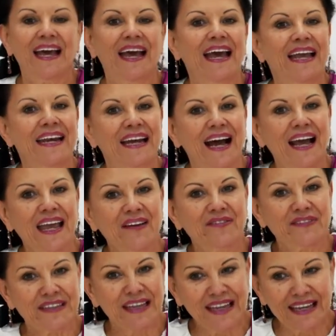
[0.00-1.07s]
and I have
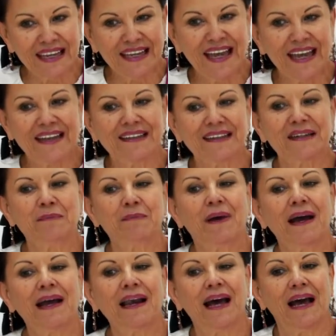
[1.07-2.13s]
dedicated
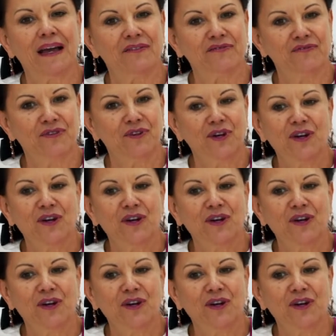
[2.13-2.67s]
my life